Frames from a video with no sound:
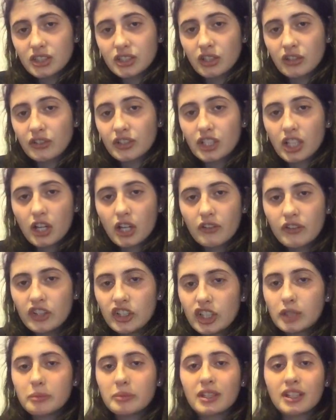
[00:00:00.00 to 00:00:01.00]

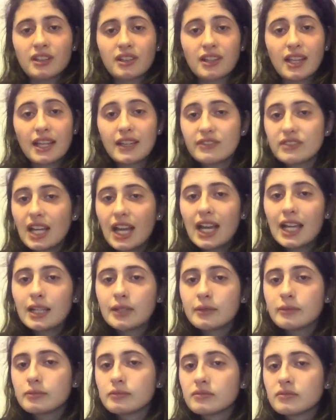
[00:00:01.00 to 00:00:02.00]
Recovery could be a
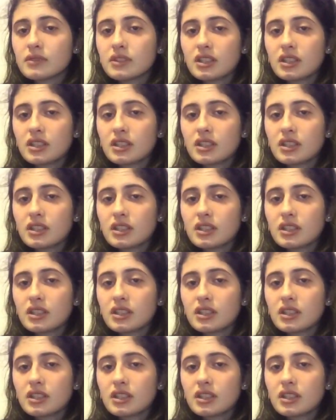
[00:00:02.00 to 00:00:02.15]
lifetime.